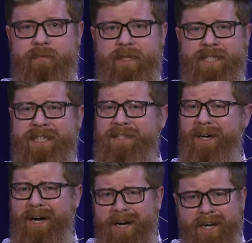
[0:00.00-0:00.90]
This is
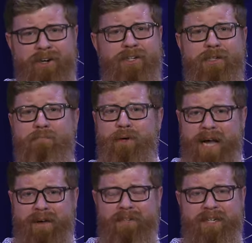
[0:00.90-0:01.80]
utter
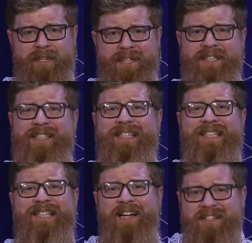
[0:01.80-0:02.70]
depravity. This is
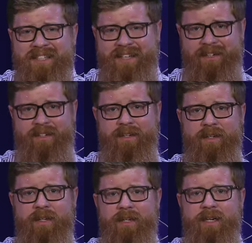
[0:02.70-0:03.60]
disgusting.
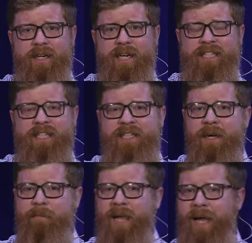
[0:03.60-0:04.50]
This is
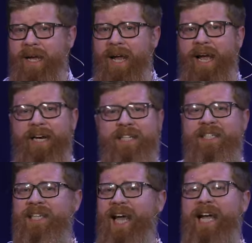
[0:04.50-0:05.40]
uh, an
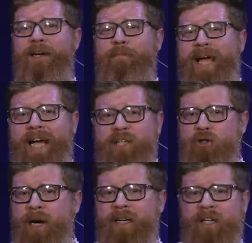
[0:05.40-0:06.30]
insane man
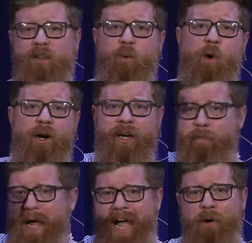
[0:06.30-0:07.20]
trying to thwart a
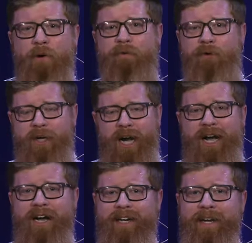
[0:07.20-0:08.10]
powerful
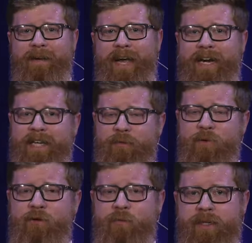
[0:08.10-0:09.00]
God and his
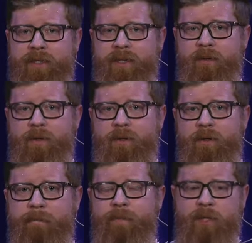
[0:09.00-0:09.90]
movement in the world.
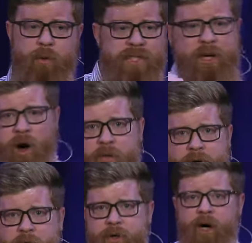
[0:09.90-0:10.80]
So we see over and
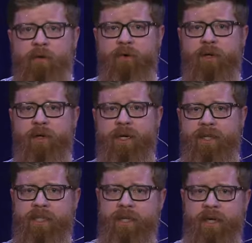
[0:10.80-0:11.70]
over and over
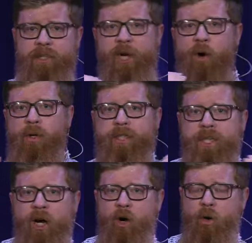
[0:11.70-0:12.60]
this toe to
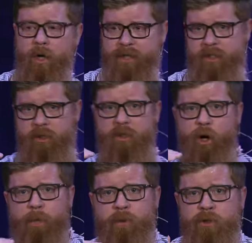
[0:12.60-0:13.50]
toe, this
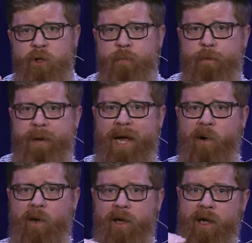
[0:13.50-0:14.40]
global
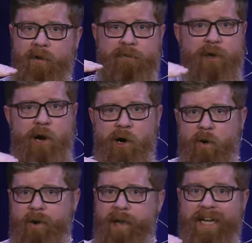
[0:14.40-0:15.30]
superpower,
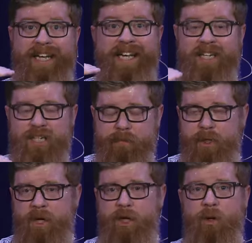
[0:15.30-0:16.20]
Pharaoh and Egypt
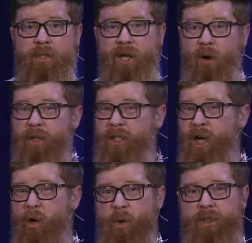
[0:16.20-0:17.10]
going toe to
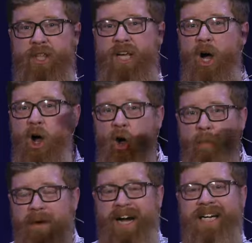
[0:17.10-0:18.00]
toe with the
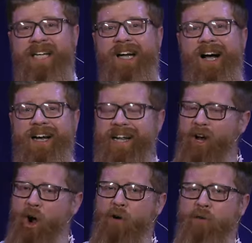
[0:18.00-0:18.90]
Almighty God. And
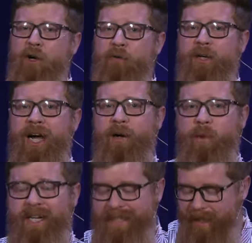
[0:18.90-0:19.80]
over and over, God wins.